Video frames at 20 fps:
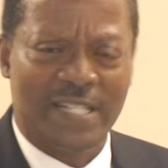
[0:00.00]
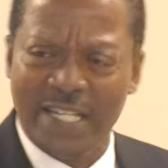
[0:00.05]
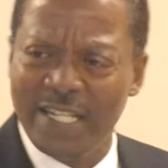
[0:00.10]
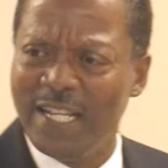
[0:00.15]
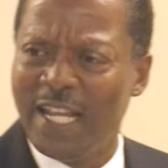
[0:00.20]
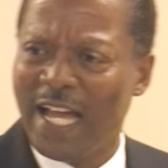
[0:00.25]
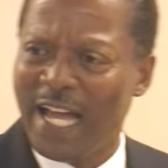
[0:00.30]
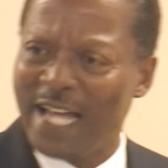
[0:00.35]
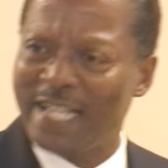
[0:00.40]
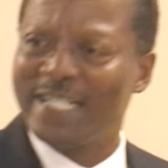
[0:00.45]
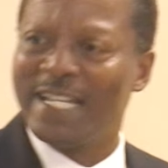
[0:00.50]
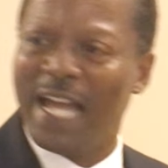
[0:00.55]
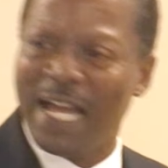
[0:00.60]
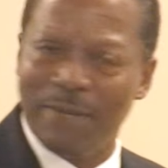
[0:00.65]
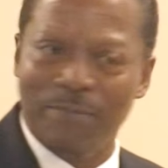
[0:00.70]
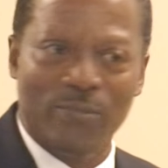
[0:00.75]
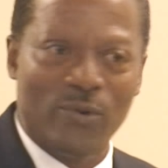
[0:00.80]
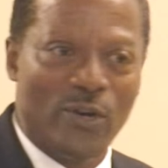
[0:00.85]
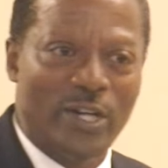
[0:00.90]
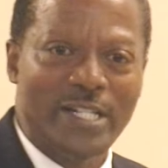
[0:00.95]
did at
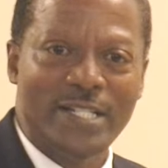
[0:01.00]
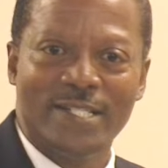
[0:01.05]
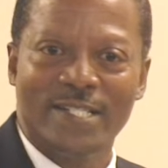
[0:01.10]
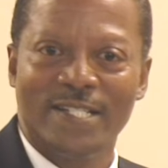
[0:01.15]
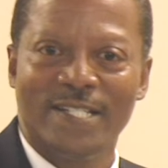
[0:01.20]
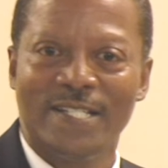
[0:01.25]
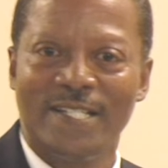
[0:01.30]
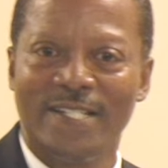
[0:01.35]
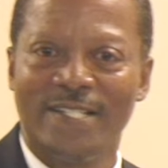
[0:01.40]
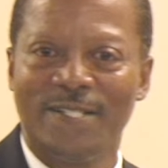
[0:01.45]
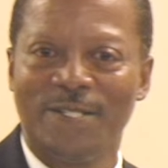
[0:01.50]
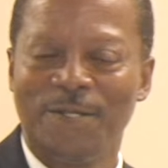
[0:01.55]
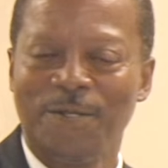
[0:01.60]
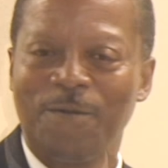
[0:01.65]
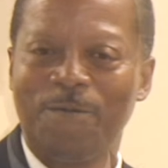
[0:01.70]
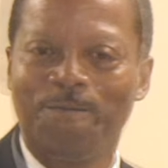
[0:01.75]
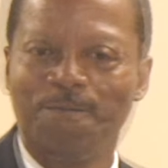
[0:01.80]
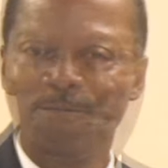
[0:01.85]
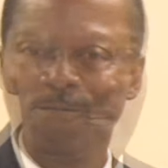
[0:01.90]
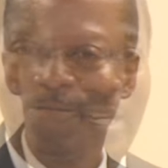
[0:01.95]
that point?
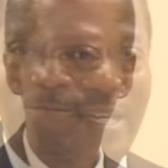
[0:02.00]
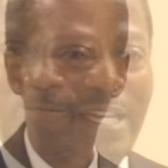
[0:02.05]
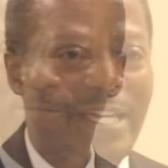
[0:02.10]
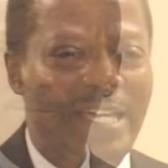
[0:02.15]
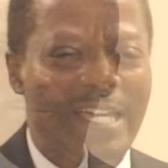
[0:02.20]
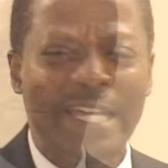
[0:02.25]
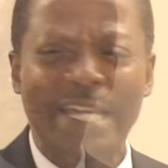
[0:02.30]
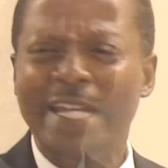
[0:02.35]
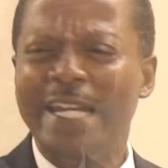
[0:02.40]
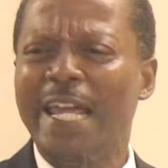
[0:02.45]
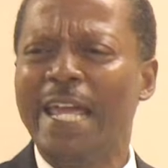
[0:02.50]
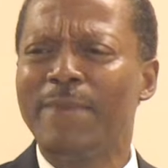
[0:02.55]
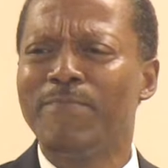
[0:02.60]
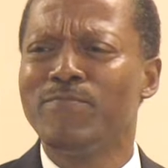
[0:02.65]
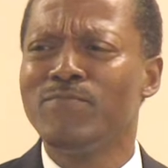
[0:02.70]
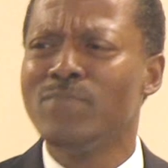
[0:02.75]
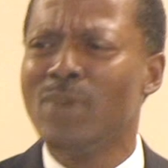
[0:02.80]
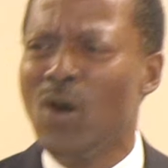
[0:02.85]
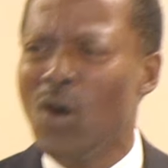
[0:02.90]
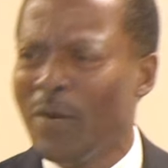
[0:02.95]
In a
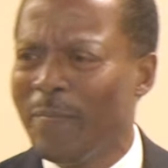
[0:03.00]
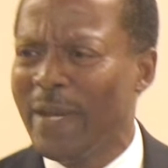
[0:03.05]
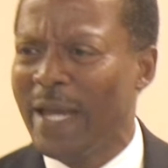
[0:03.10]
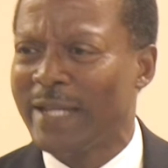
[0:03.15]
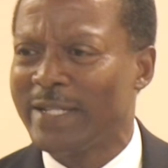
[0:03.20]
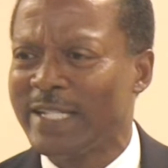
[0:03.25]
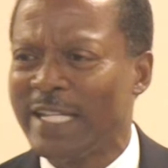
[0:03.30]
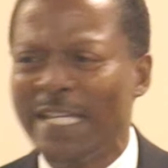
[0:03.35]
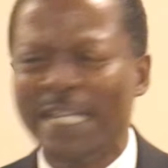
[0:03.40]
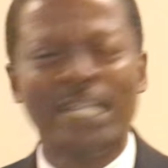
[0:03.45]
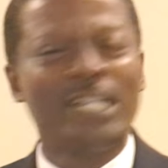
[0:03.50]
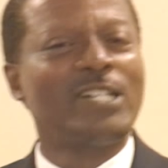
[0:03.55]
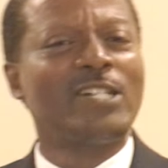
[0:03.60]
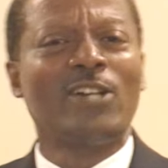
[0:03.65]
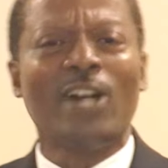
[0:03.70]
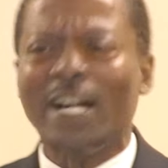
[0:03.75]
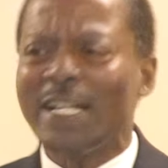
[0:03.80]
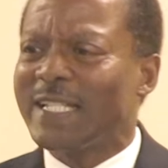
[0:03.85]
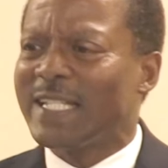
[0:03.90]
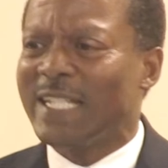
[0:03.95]
moment, he
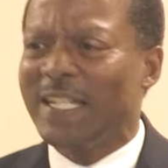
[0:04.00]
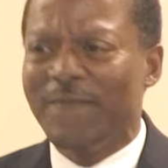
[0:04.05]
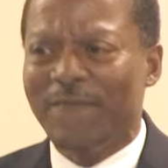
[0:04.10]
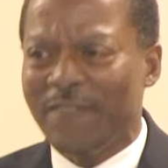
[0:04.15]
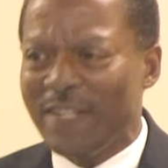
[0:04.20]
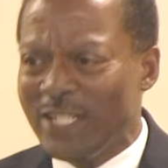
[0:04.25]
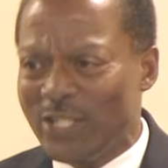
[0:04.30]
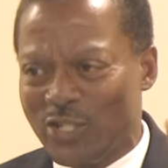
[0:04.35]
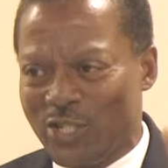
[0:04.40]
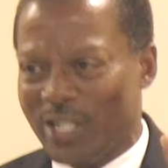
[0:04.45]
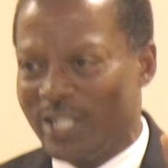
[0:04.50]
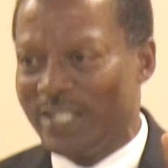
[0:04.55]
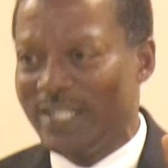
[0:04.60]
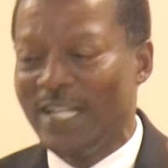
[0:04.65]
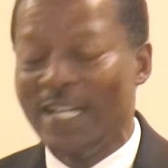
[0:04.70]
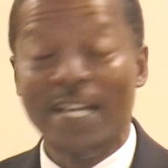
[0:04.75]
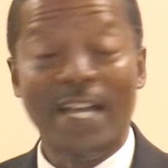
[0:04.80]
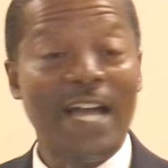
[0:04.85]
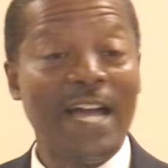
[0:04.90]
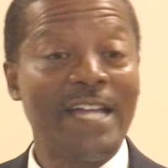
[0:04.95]
got the vision
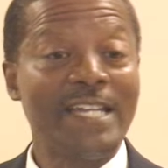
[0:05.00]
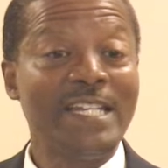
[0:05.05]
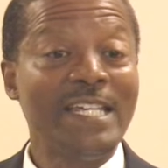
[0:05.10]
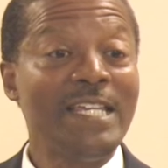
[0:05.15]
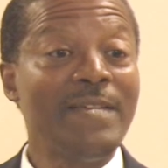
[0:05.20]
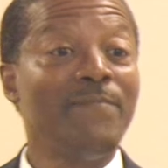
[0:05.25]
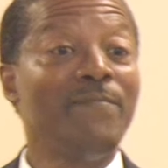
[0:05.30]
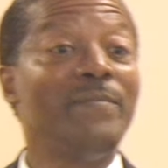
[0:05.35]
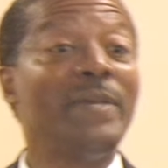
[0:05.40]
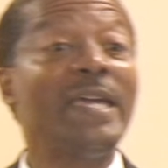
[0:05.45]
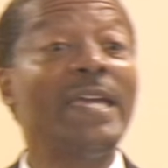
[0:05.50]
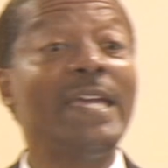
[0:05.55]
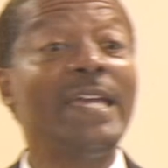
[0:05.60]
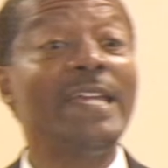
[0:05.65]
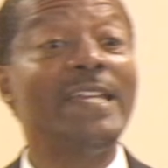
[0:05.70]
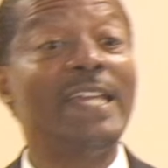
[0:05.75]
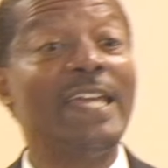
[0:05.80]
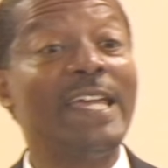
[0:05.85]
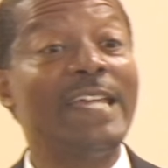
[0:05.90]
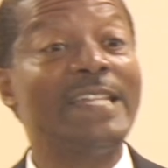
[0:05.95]
and he
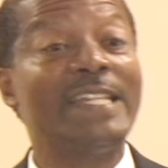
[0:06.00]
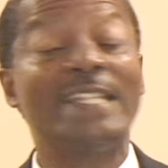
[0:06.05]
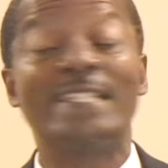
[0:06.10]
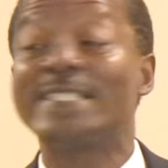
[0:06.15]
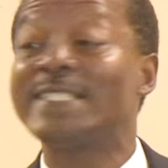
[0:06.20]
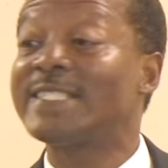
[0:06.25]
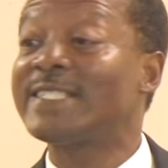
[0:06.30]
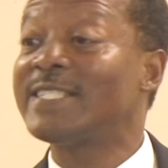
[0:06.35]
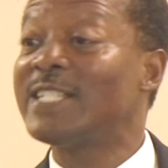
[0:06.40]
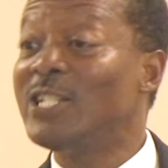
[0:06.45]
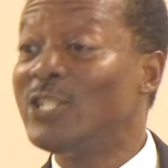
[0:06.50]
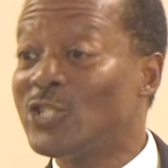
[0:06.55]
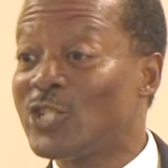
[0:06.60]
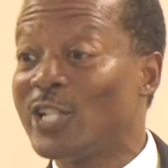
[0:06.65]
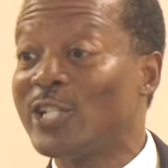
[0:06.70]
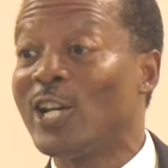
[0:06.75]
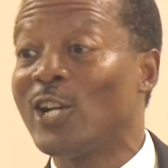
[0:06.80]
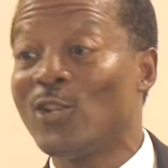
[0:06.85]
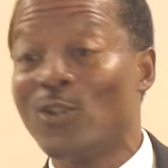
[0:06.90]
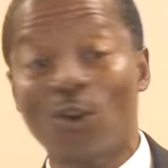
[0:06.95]
made a
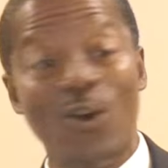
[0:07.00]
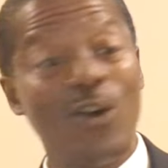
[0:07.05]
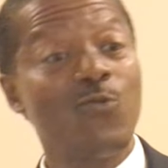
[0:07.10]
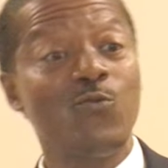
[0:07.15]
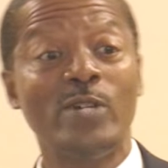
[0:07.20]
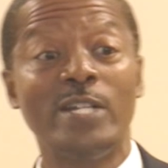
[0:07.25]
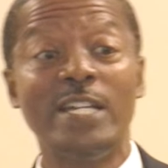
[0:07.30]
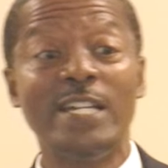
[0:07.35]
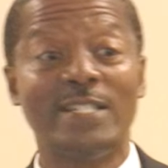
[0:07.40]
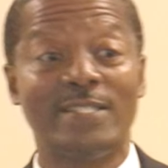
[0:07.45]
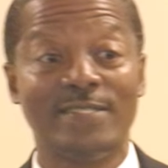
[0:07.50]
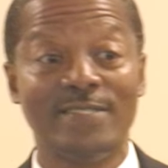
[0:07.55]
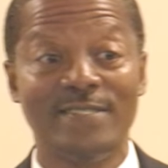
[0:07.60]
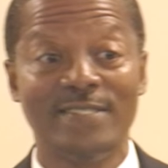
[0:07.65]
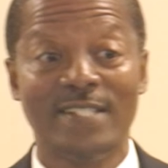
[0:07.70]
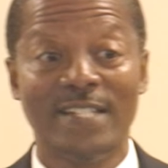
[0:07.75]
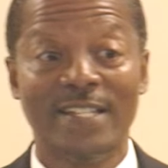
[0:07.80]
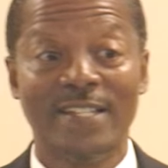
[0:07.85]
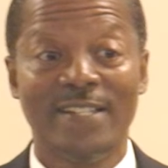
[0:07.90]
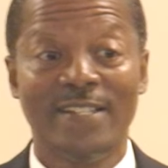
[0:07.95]
decision along with it.
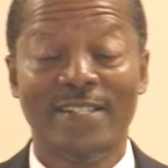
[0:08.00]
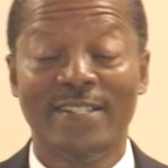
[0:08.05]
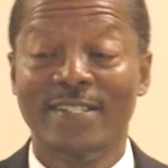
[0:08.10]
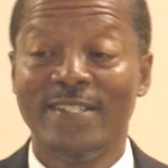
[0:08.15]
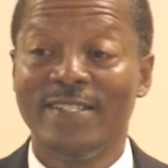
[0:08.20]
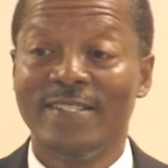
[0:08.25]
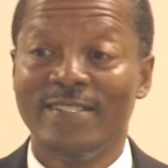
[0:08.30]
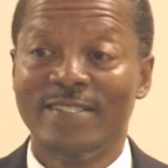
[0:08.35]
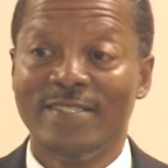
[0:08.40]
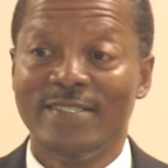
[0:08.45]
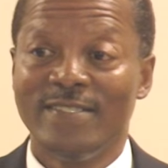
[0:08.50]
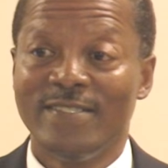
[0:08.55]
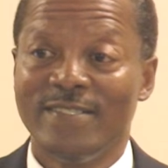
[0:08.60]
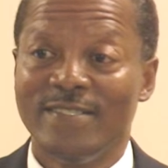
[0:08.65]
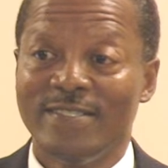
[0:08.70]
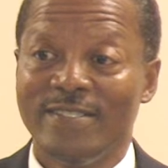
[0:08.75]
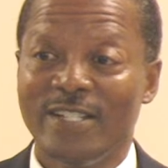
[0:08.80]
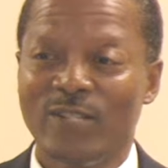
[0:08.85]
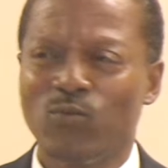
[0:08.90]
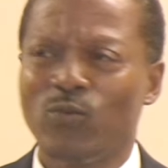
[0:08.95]

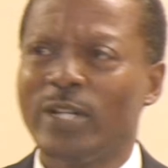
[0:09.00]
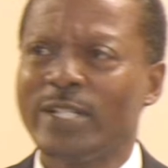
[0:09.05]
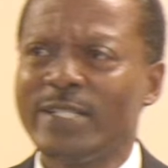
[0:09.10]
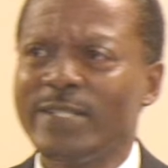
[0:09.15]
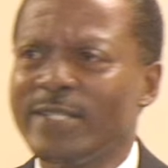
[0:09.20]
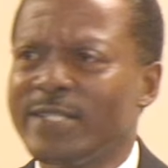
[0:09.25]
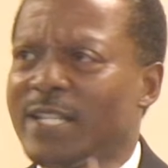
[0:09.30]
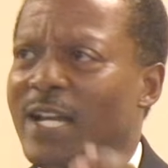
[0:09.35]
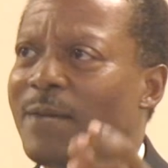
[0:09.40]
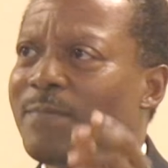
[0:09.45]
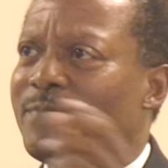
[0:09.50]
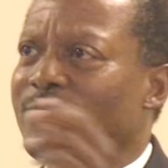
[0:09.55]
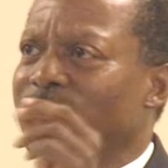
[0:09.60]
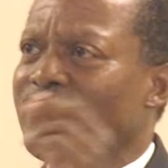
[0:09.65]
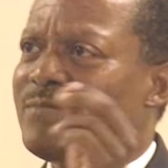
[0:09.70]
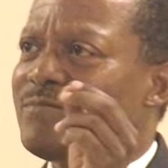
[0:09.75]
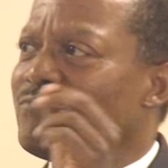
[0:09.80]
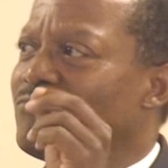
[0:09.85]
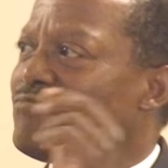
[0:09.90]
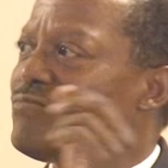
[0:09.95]
It wasn't some